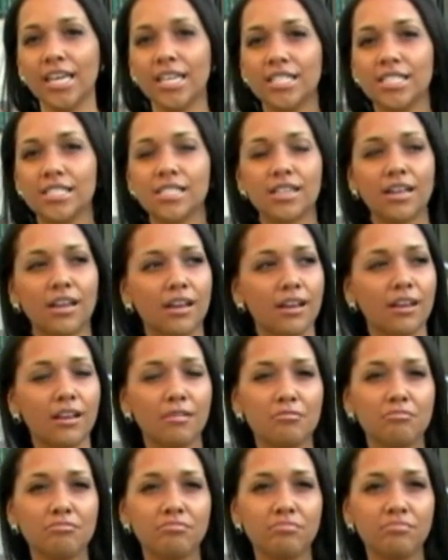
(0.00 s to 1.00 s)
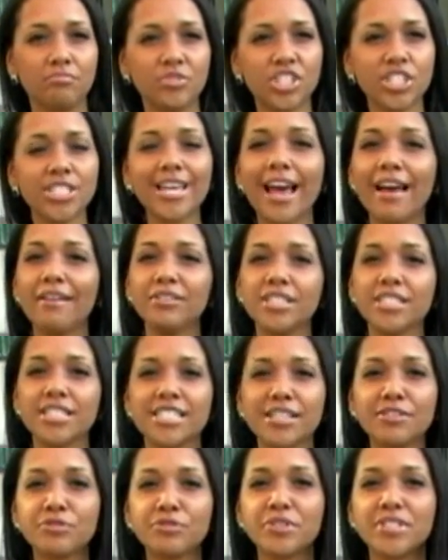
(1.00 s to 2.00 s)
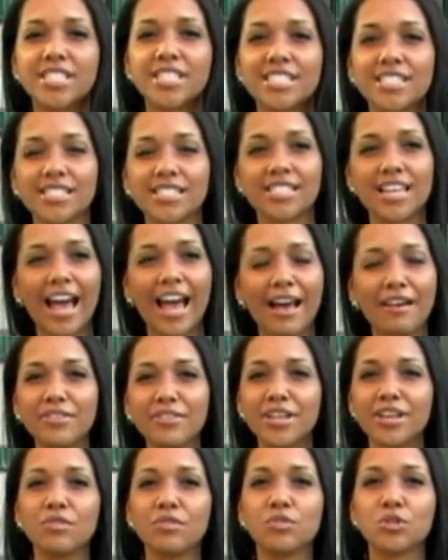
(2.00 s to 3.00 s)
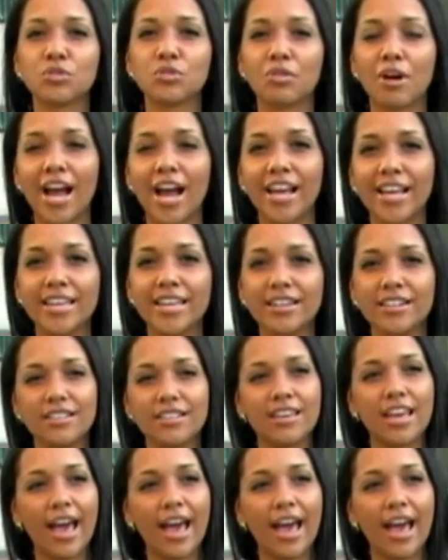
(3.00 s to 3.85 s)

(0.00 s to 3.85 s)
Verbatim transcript: It's um, just having differences, having a variety,